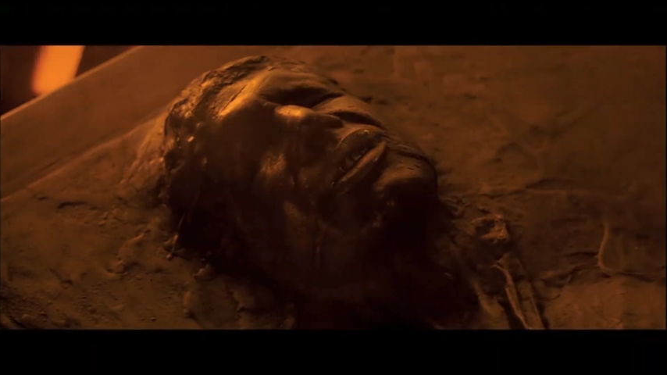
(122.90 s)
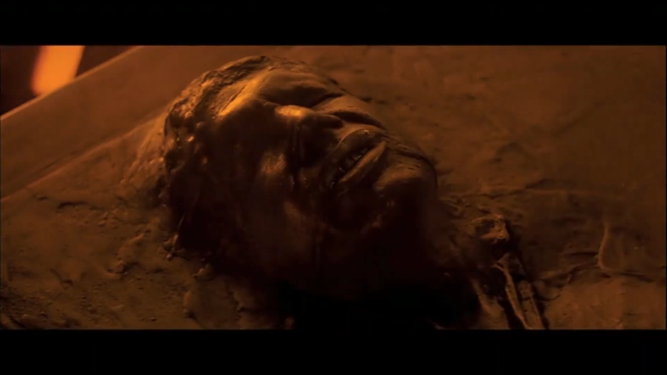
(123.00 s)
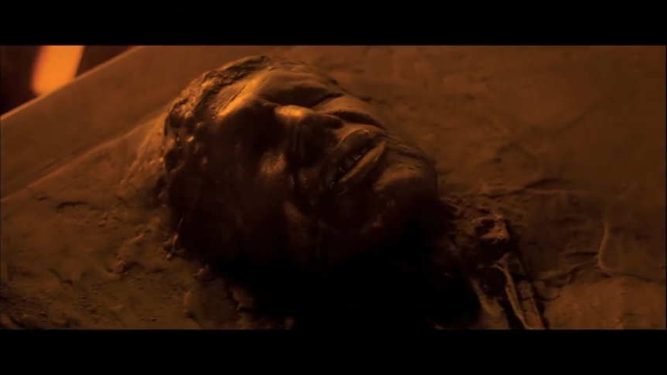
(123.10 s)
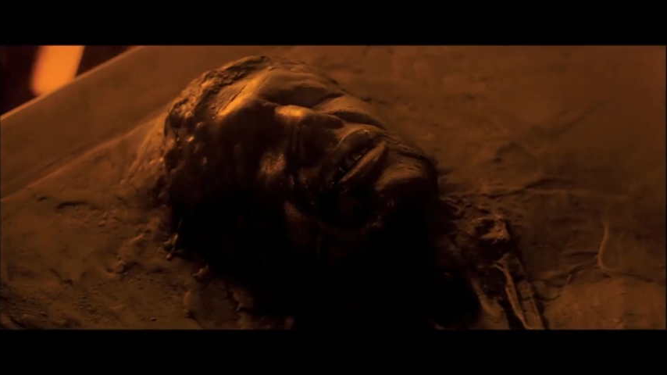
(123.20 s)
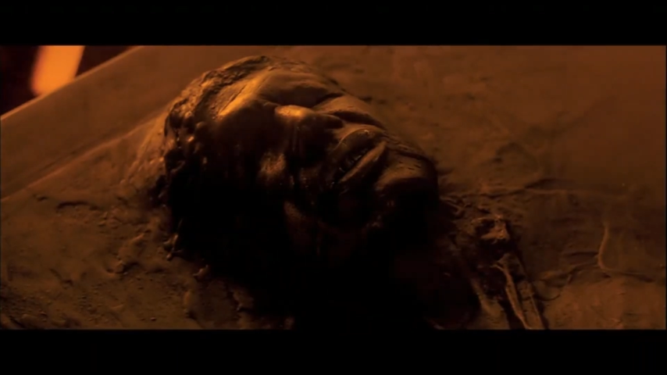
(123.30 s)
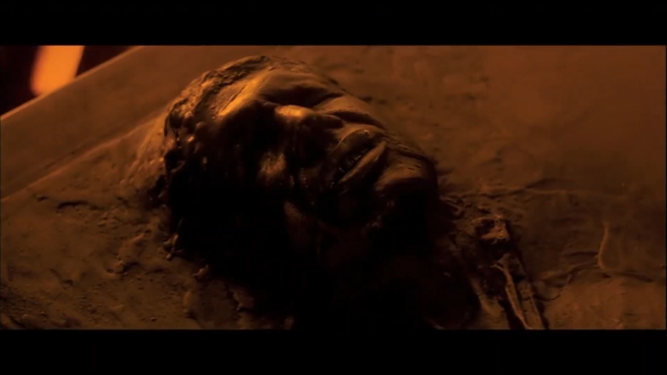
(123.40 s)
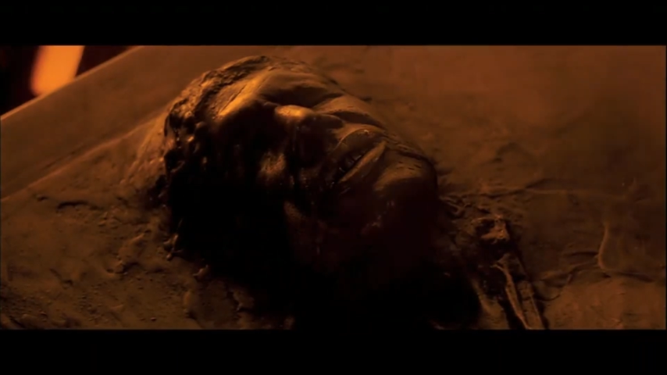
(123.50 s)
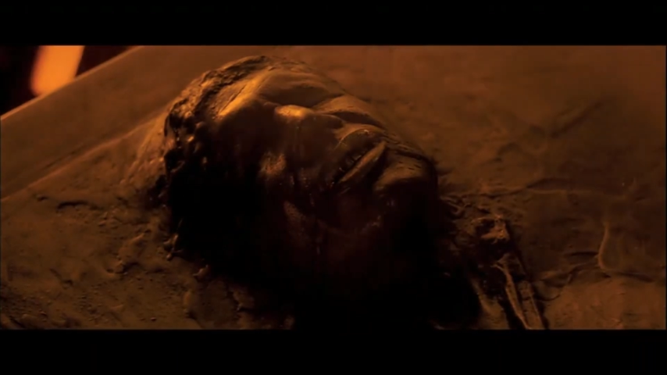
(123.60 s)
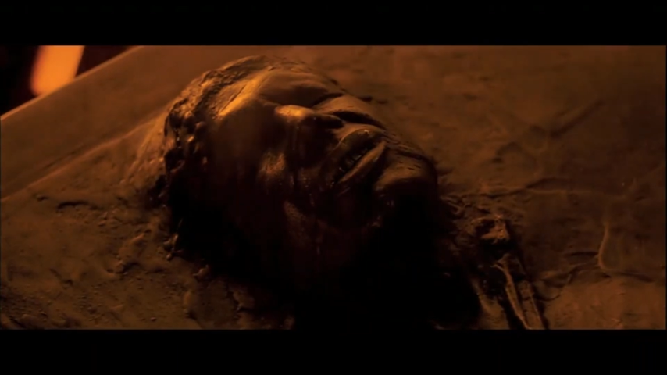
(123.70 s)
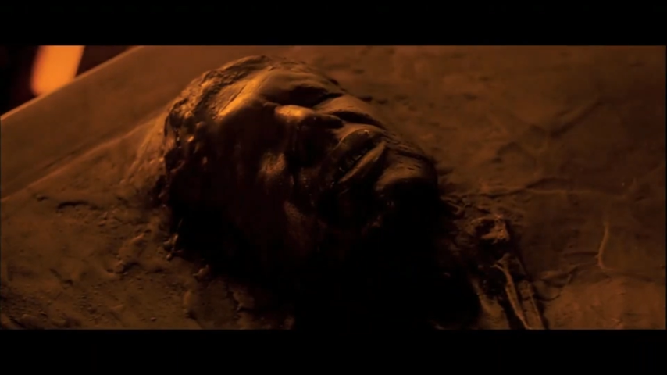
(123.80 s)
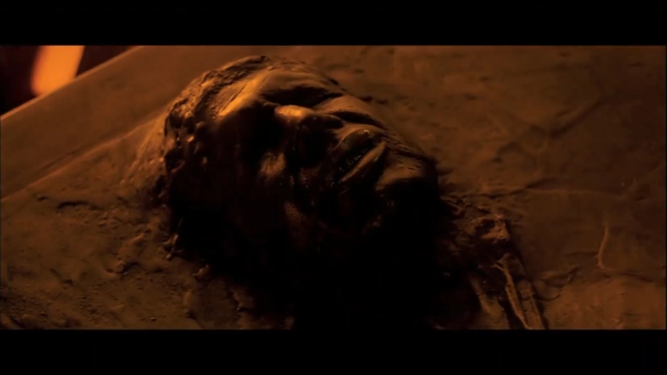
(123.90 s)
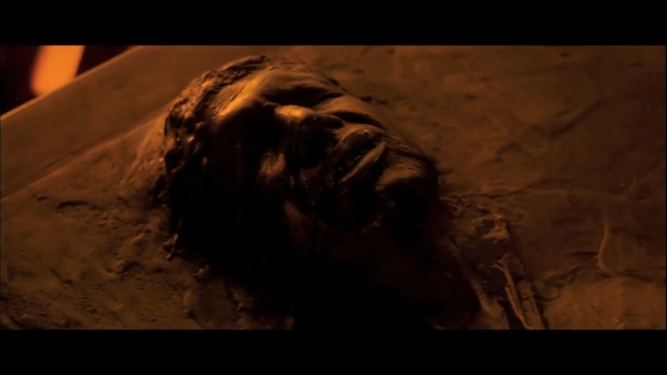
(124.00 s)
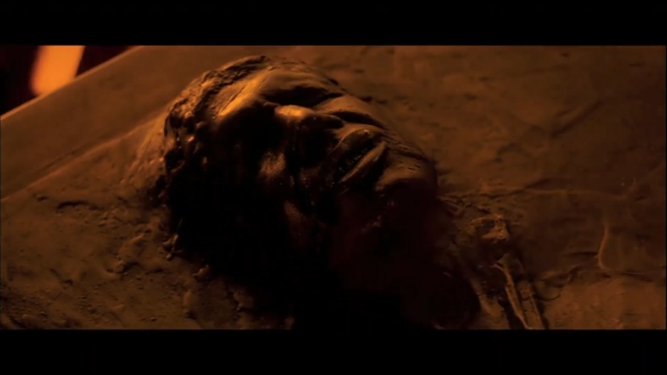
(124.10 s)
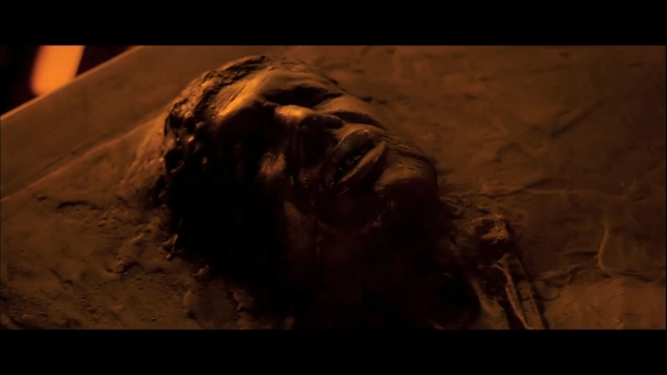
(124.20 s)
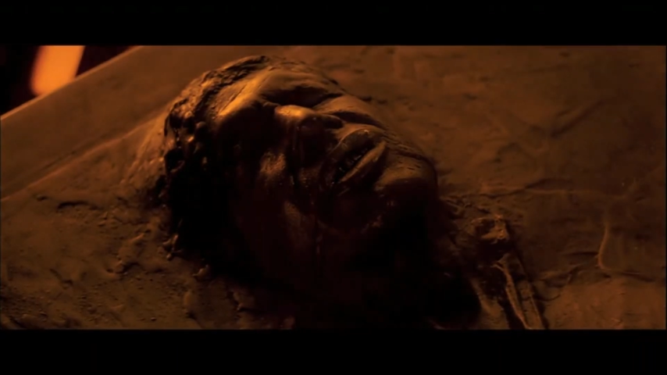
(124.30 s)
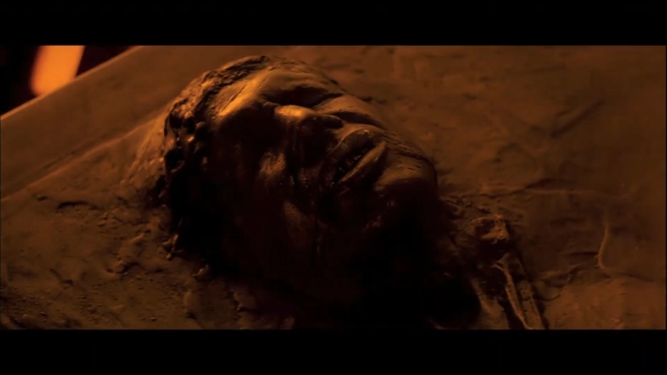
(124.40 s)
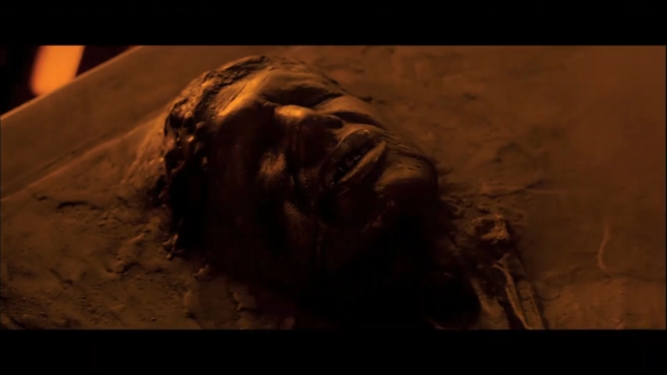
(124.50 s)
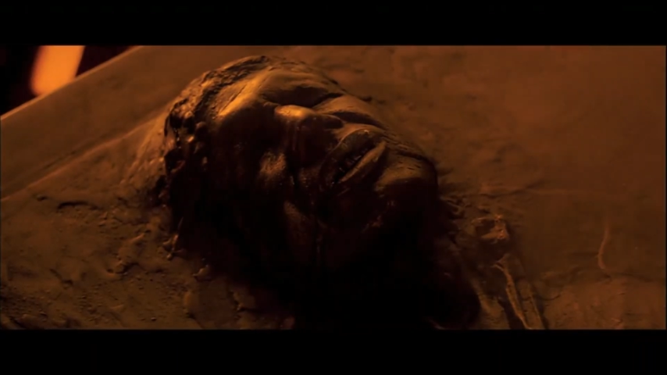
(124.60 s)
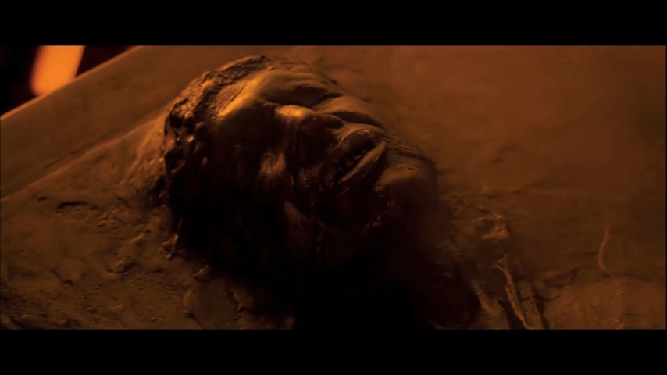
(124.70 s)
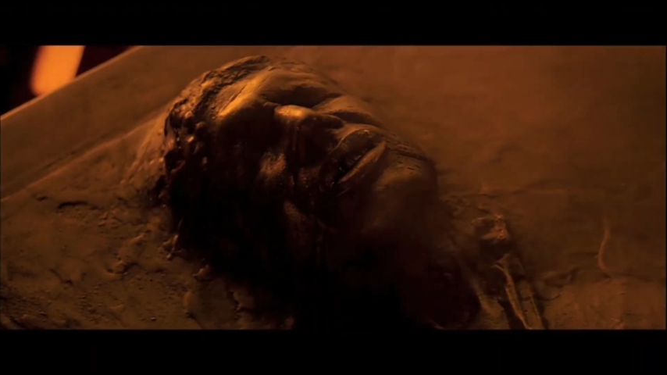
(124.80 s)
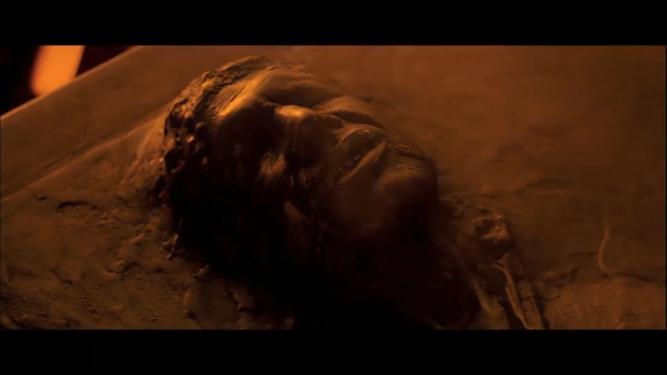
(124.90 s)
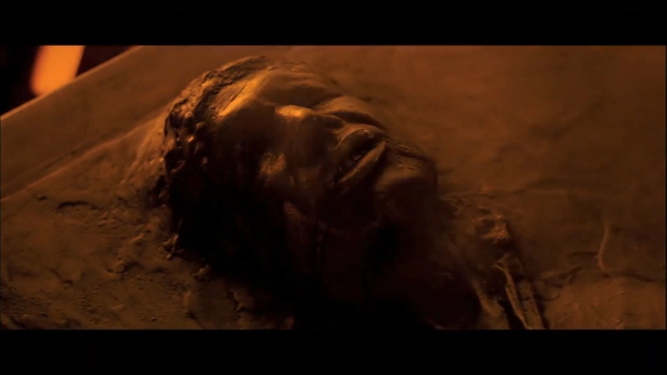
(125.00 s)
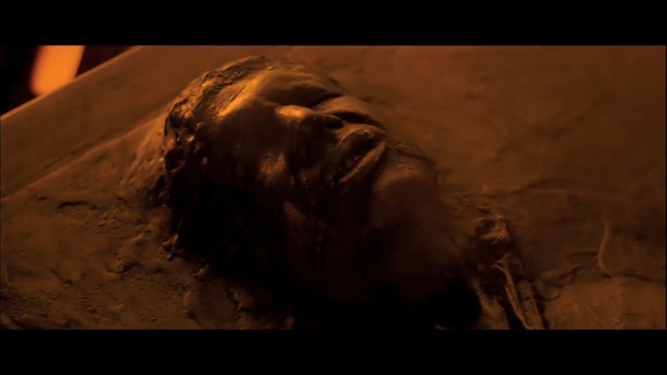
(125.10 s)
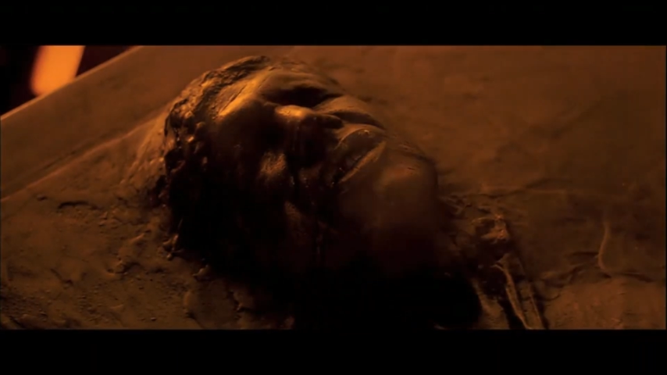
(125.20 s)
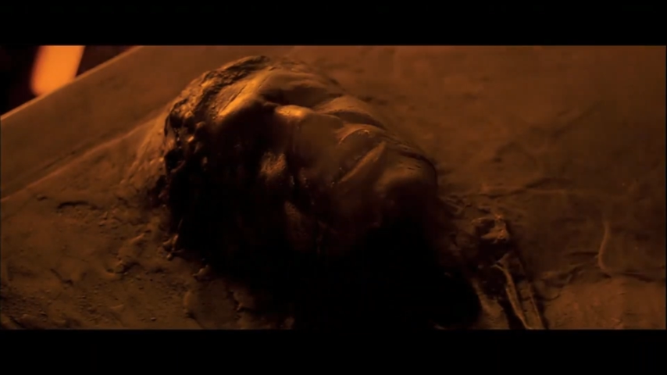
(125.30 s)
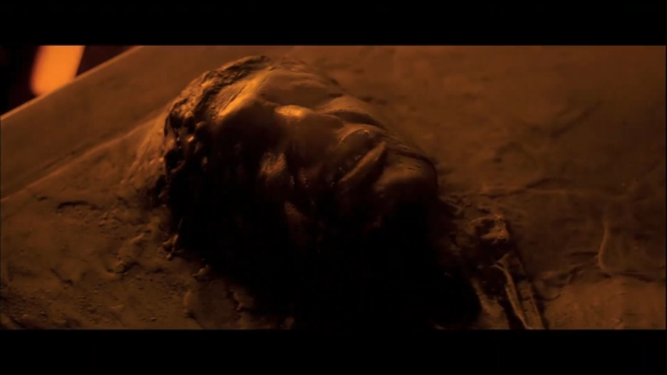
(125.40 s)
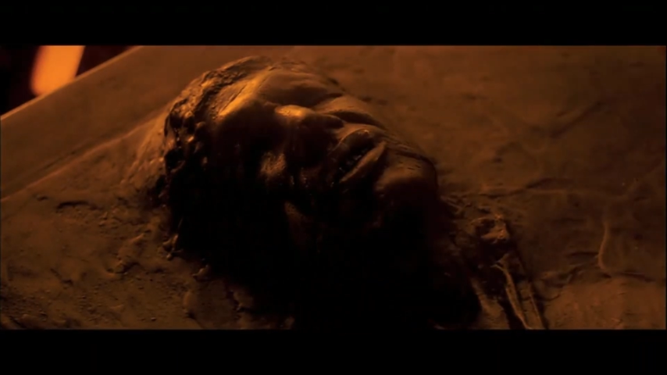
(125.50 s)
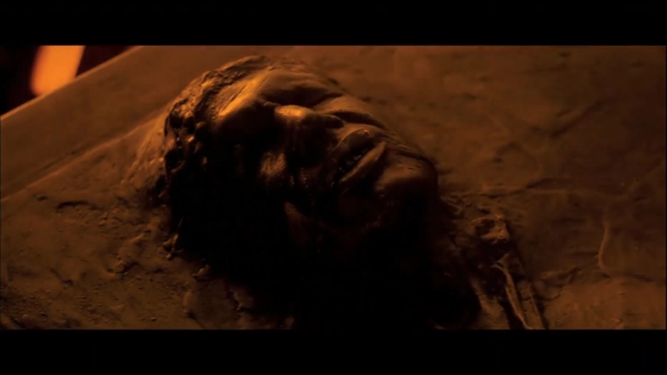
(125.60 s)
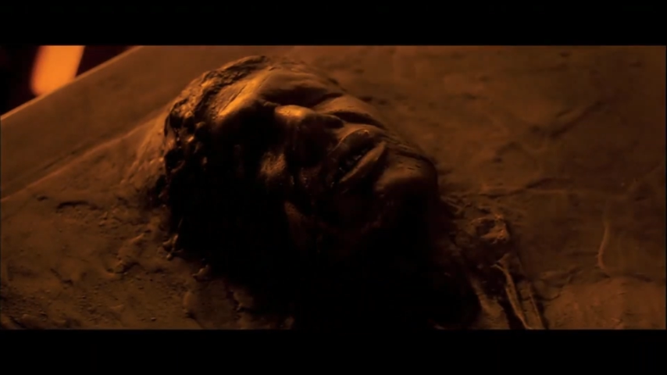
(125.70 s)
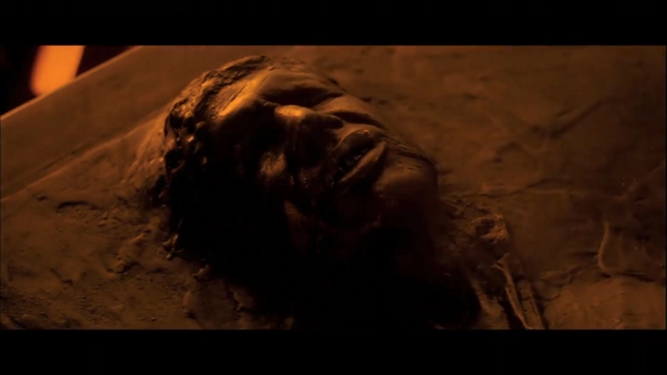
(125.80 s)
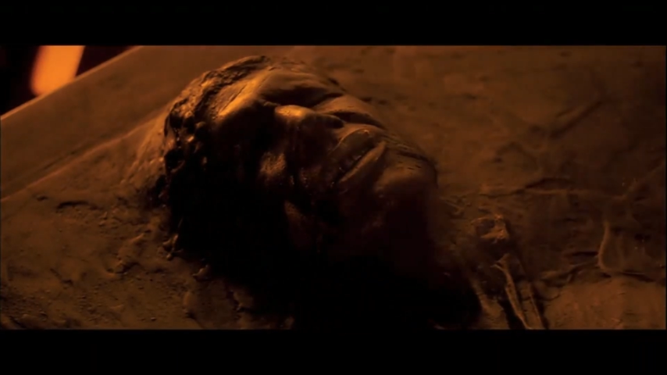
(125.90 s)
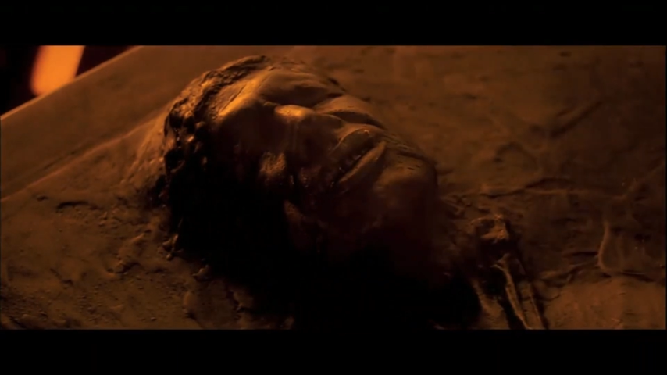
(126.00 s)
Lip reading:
Nobody's mouth can be seen.